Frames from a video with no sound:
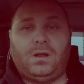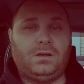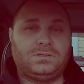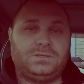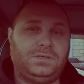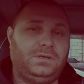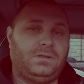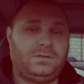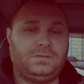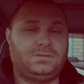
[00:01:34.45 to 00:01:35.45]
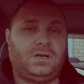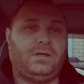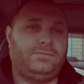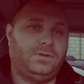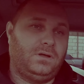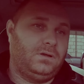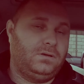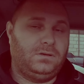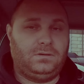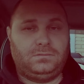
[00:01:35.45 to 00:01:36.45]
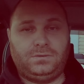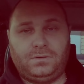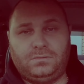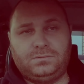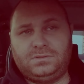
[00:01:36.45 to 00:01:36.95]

I'll, I'll see things that I've done, and you know,